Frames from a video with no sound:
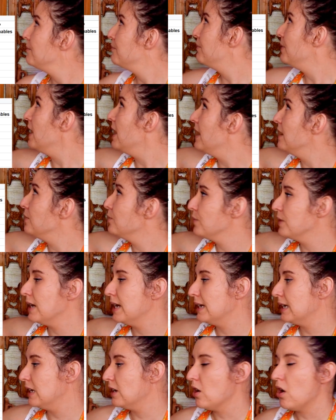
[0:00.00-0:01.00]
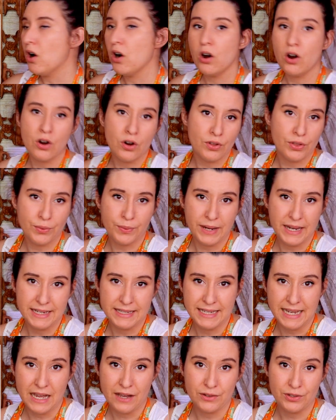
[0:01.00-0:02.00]
But when I get all the way
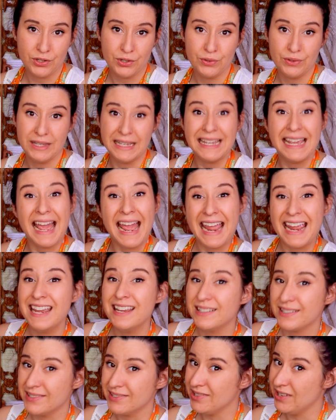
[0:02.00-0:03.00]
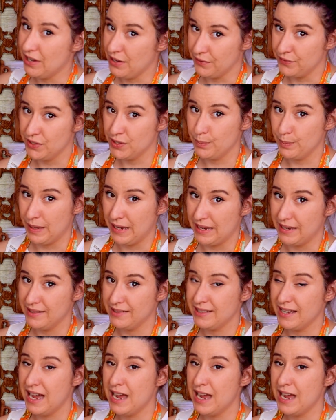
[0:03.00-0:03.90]
down to the ace of spades,